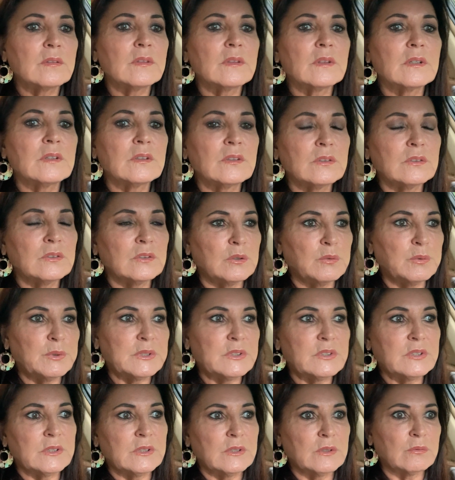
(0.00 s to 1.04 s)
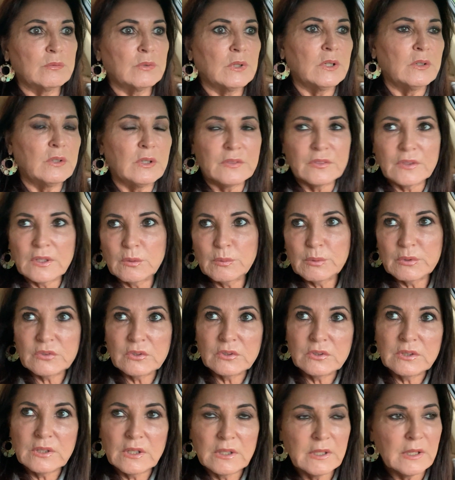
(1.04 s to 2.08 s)
I don't know what's in the road. I thought it was
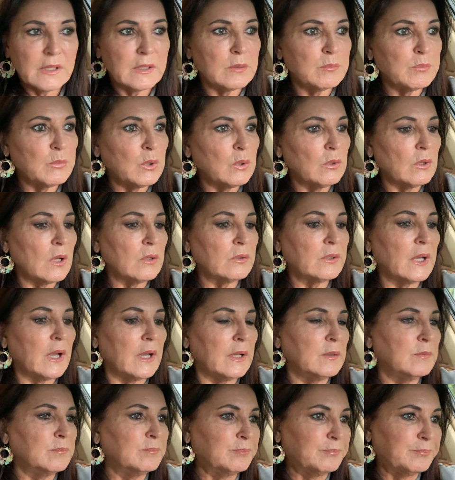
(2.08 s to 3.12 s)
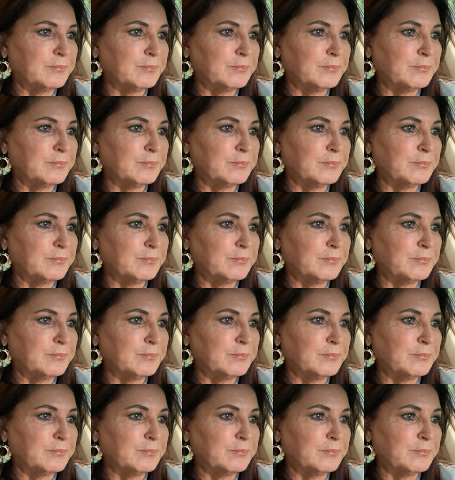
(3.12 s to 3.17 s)
a dead animal. Okay.